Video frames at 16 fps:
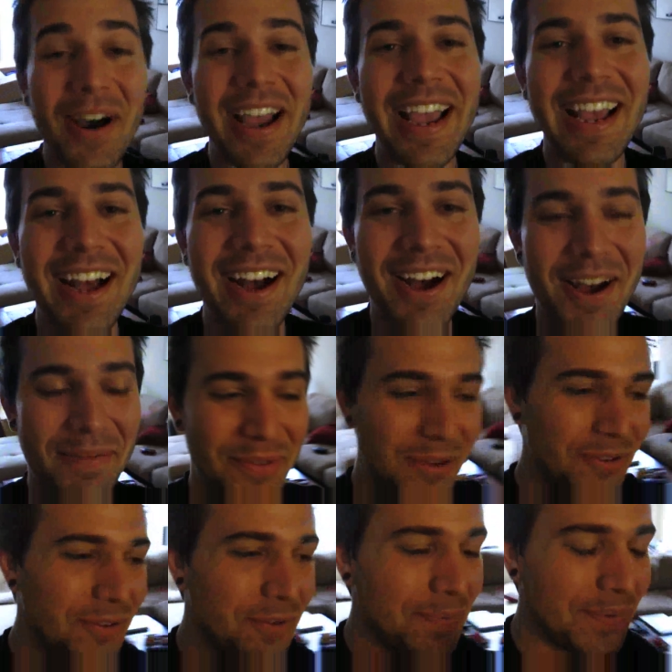I,
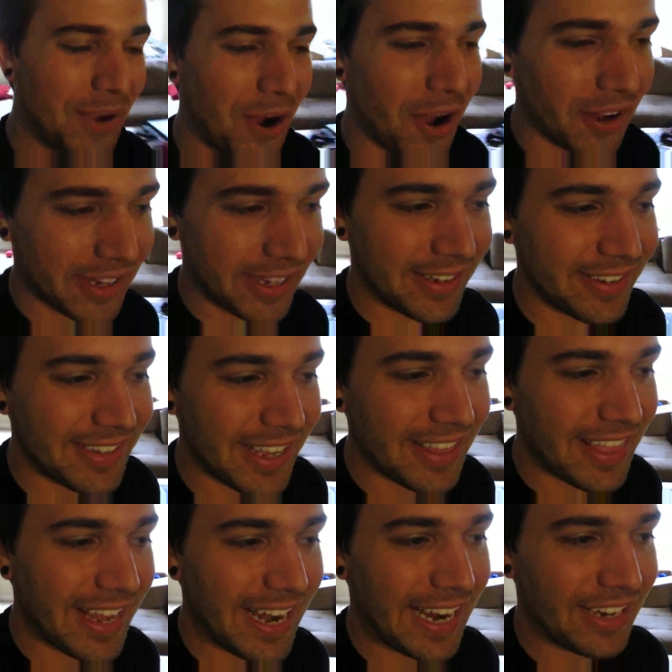YouTube called and
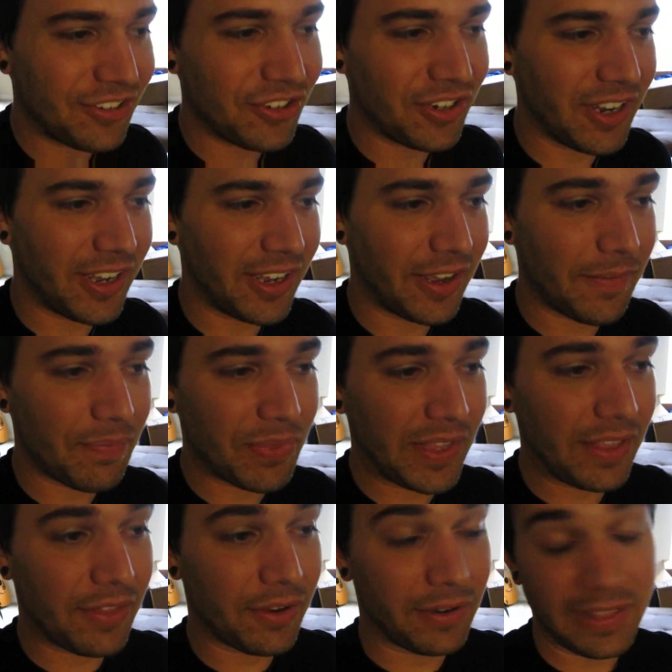said that I should
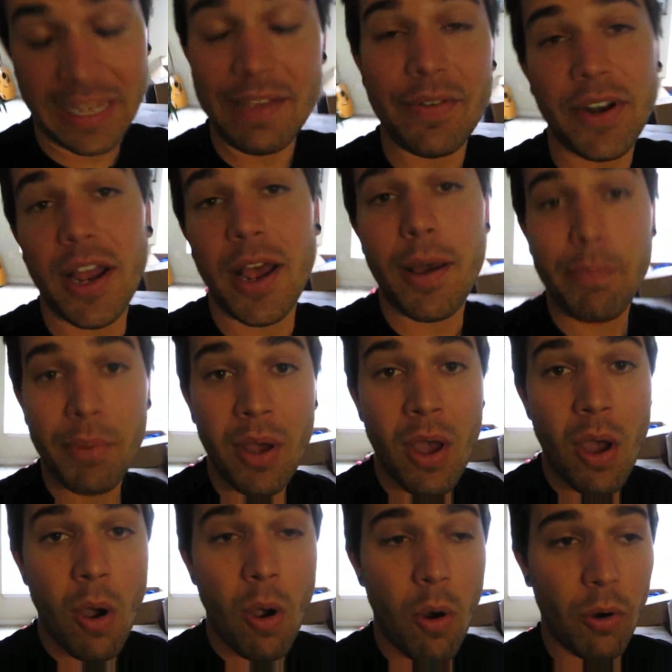either leave it up
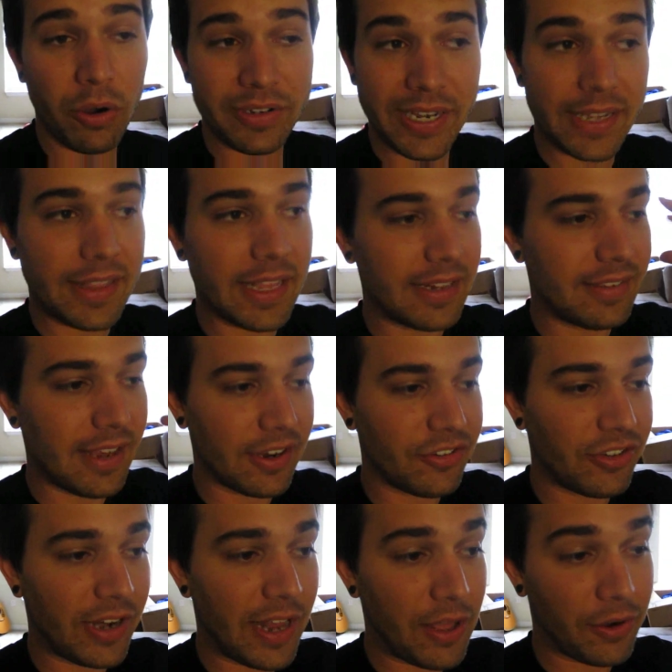or take that
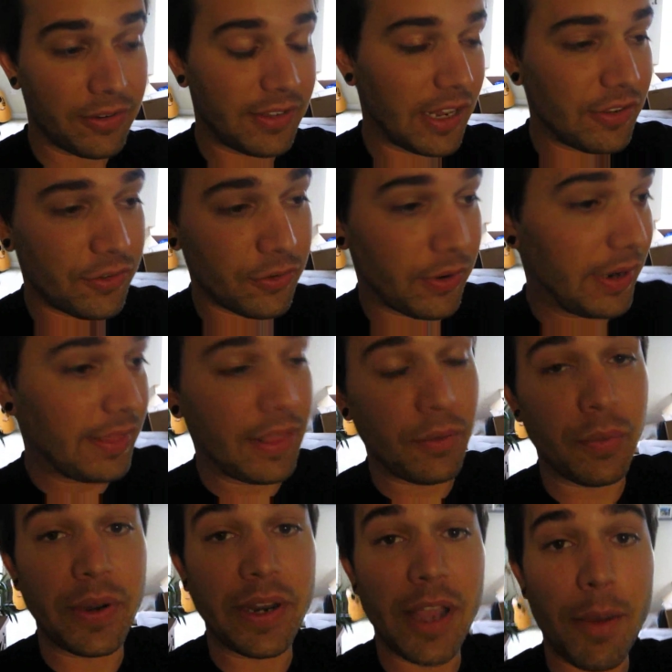section out or censor it and
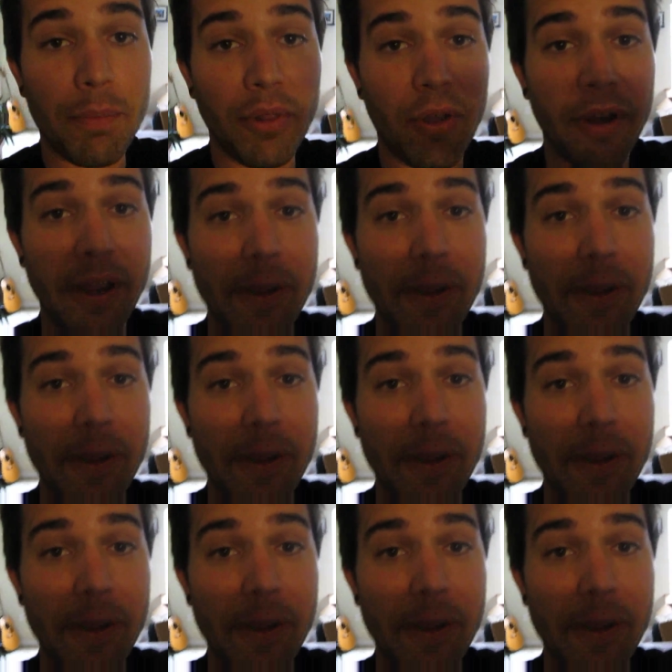then re-upload